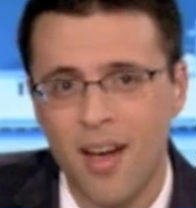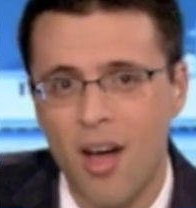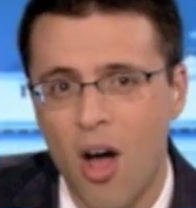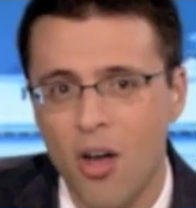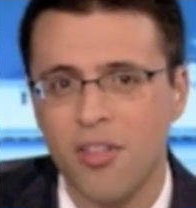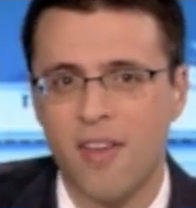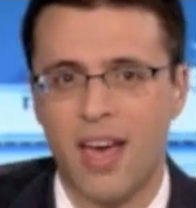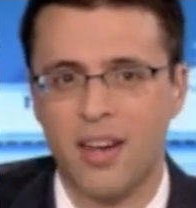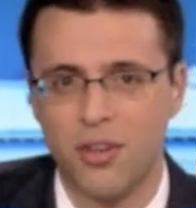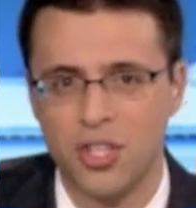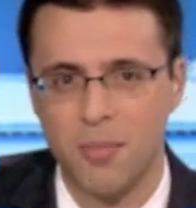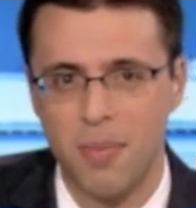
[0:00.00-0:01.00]
All
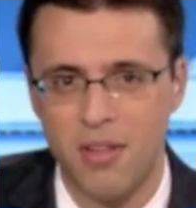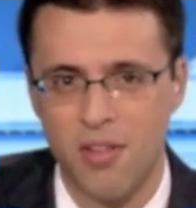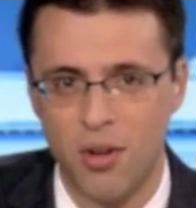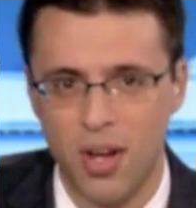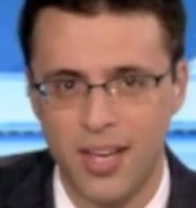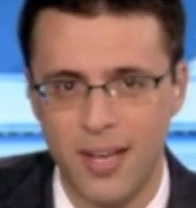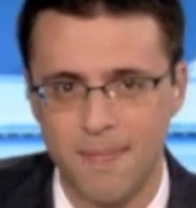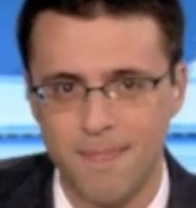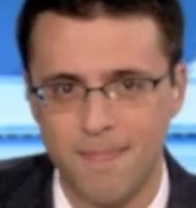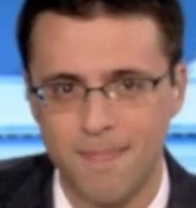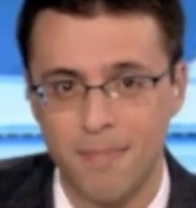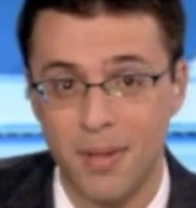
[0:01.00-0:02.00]
scandals should be so lucky,
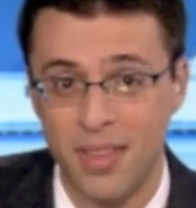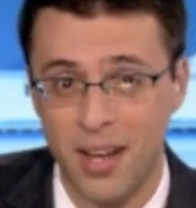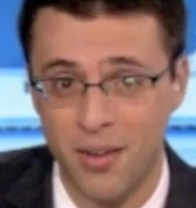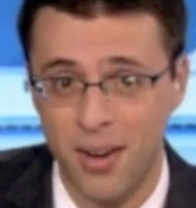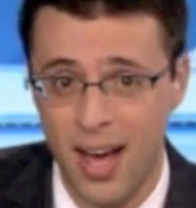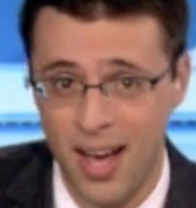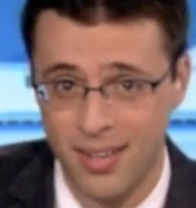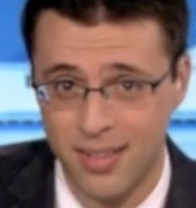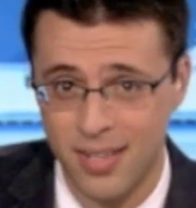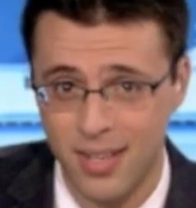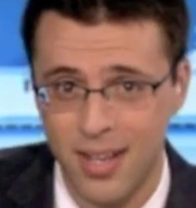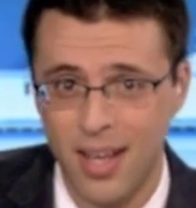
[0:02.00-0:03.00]
but they are
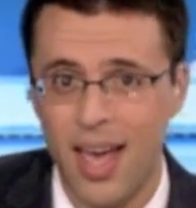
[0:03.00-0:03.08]
not.